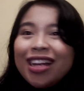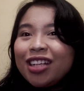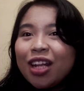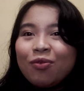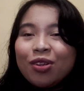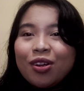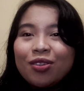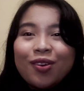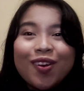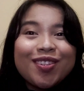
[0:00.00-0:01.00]
that we
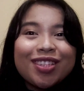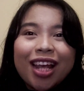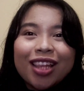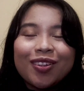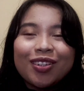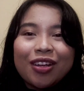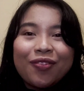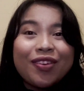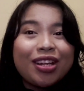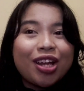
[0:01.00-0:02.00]
don't go straight to the
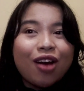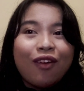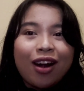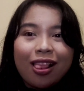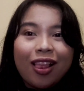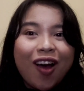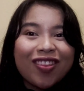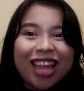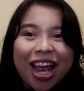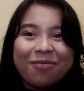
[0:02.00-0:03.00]
video for a
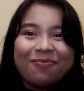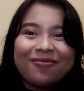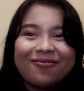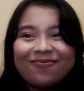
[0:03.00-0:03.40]
long time.